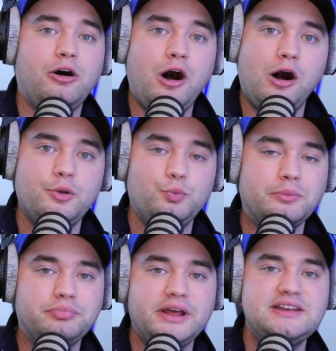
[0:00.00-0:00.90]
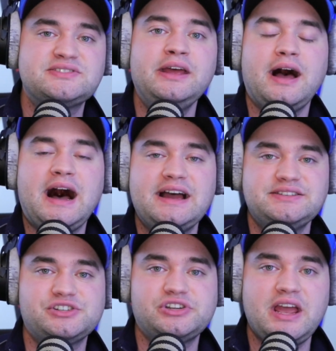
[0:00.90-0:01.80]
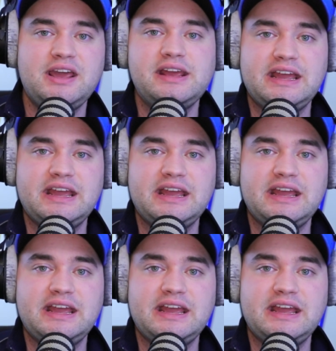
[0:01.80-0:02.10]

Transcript: all in one place. Isaac Shade, Andy